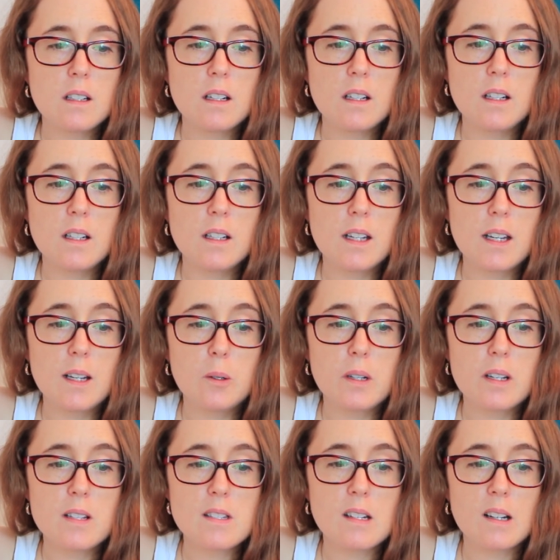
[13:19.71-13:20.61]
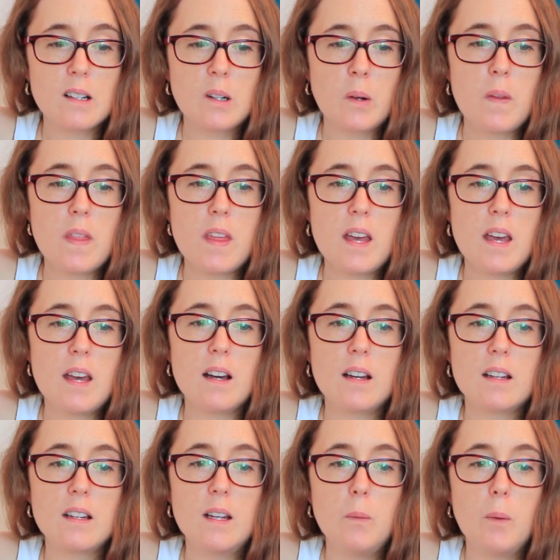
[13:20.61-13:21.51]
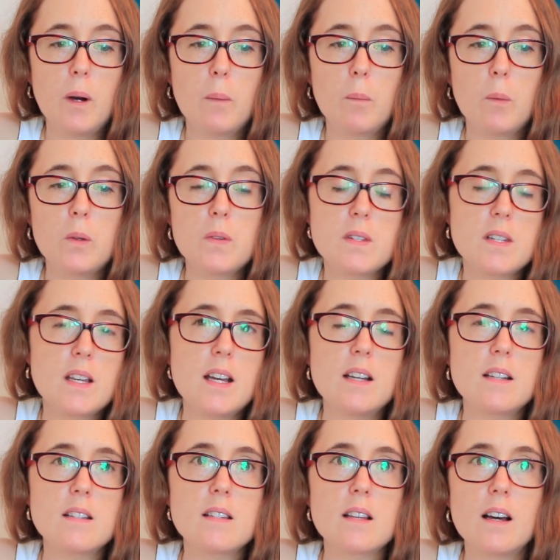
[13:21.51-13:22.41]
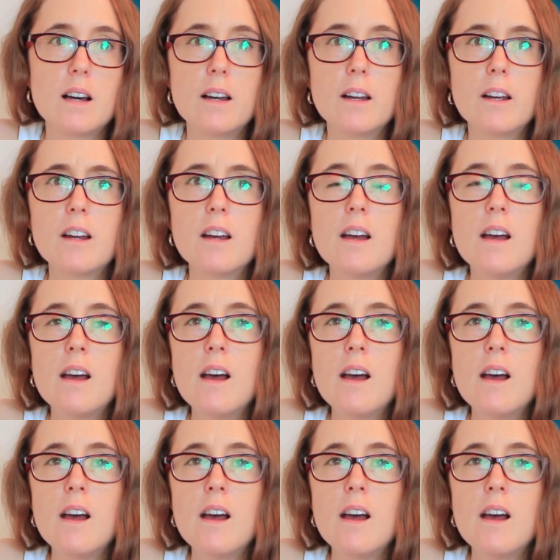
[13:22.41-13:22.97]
He'll get stuck with it and he won't want it, so